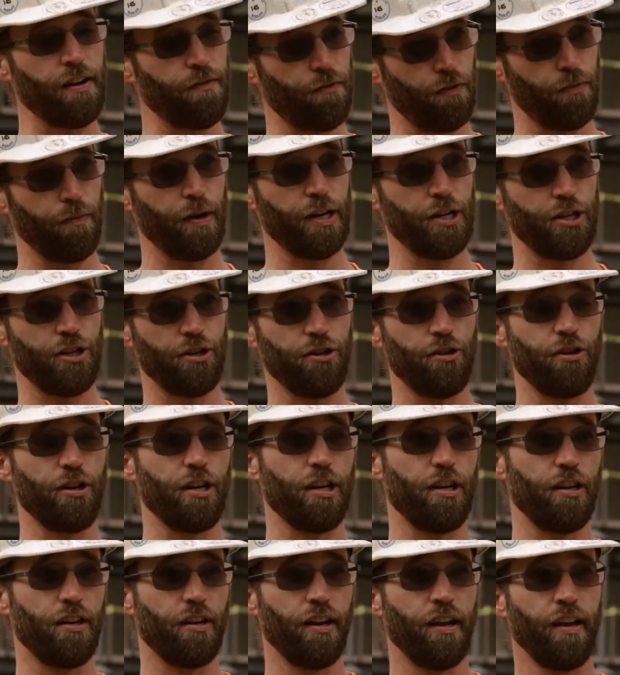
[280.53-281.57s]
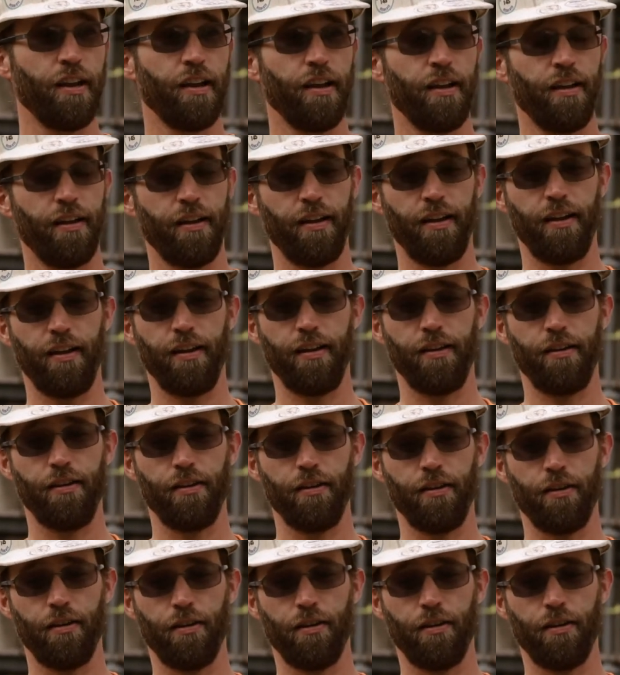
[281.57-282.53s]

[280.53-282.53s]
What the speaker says: information you need, and